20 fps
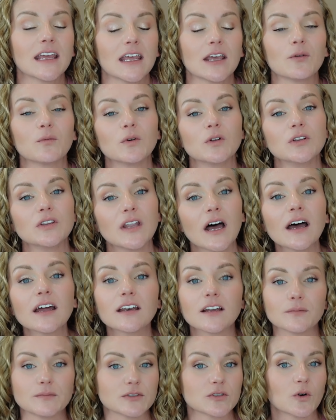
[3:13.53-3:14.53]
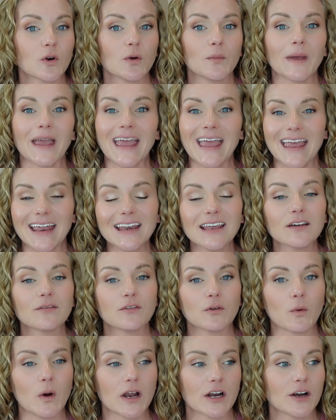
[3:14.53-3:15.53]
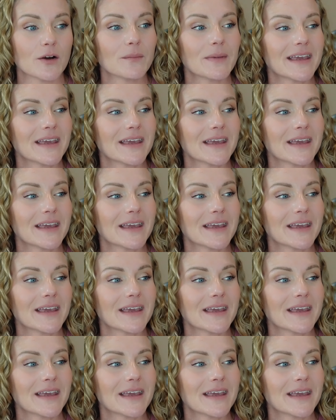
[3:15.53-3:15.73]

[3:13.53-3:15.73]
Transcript: It will not absorb any of the water